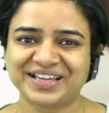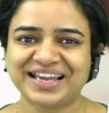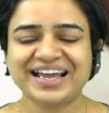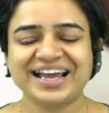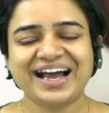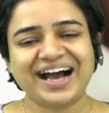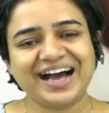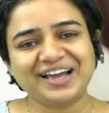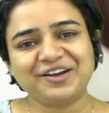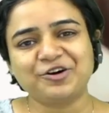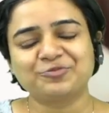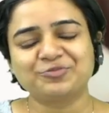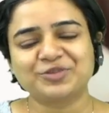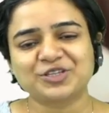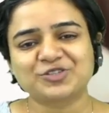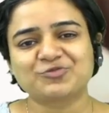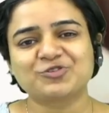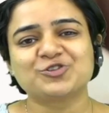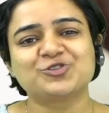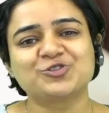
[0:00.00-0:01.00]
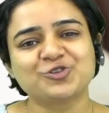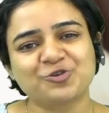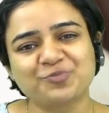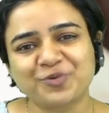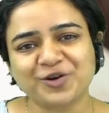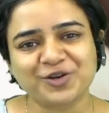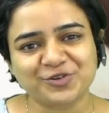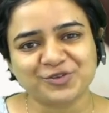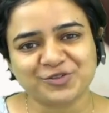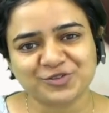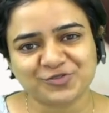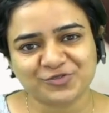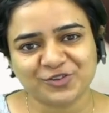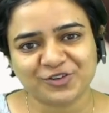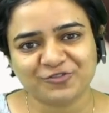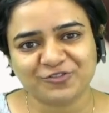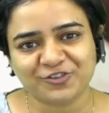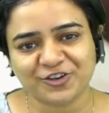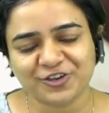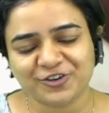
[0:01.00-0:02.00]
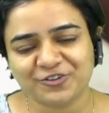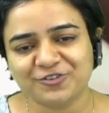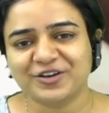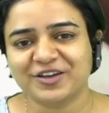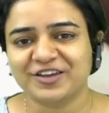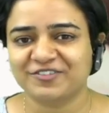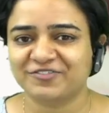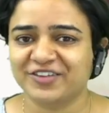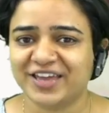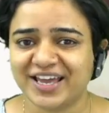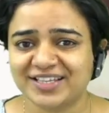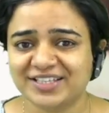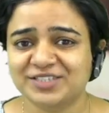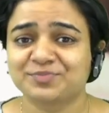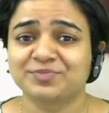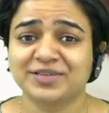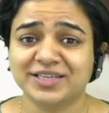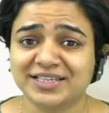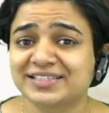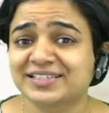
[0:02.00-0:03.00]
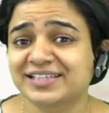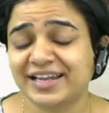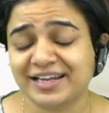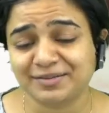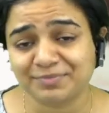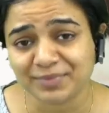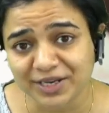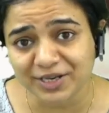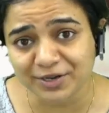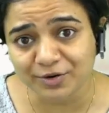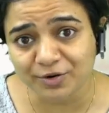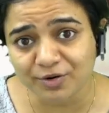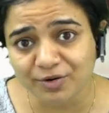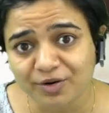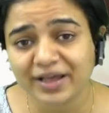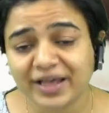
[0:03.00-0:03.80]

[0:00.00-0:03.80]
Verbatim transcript: I hope this was super useful for you. If yes, please let me know.